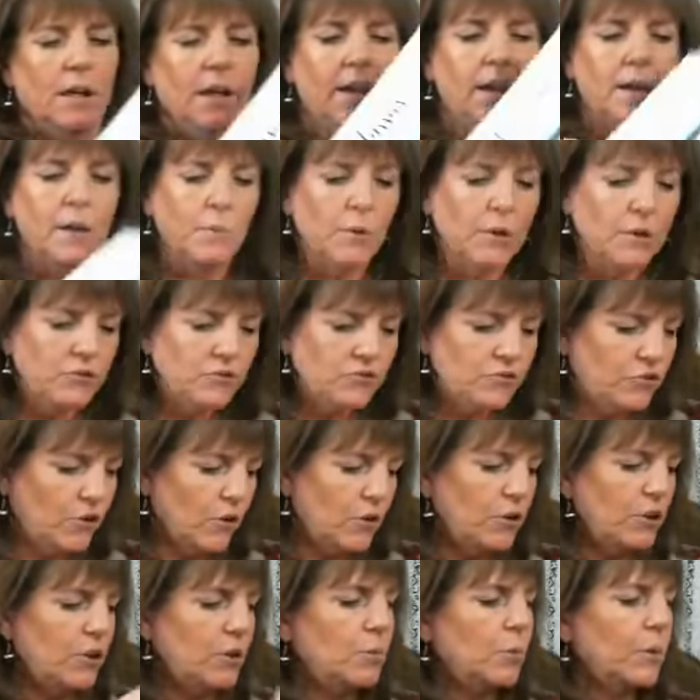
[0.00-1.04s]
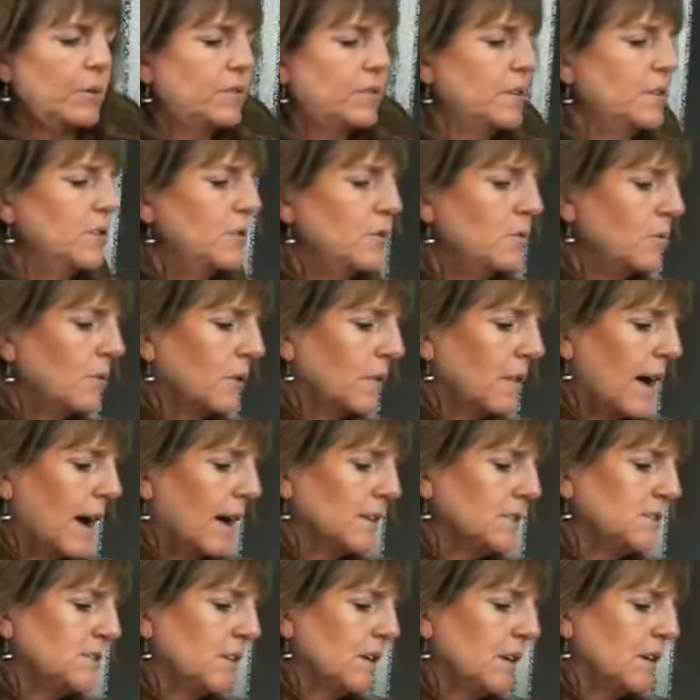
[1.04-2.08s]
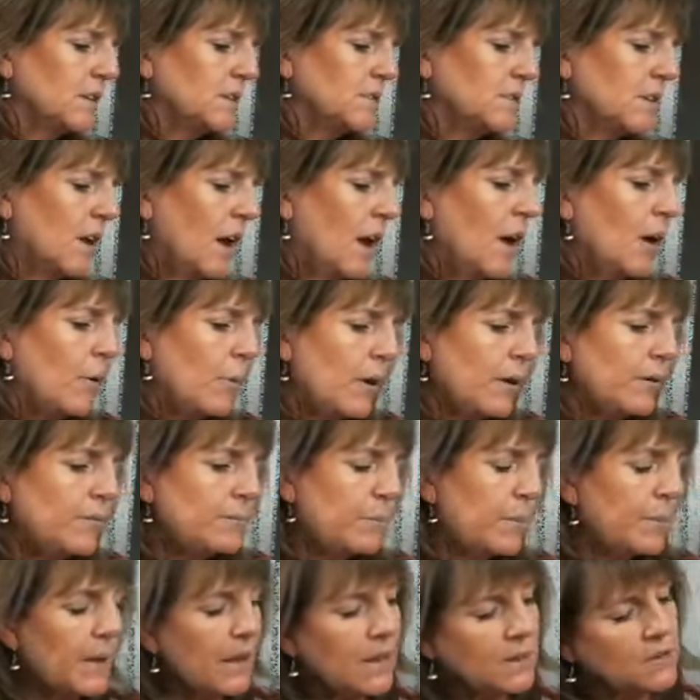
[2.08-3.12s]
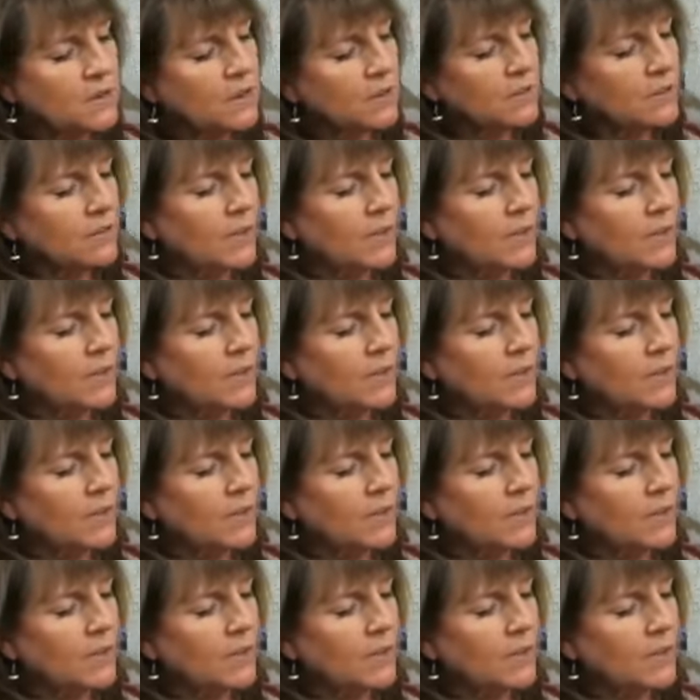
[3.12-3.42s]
and I want to show you with the new classics. We have Banyan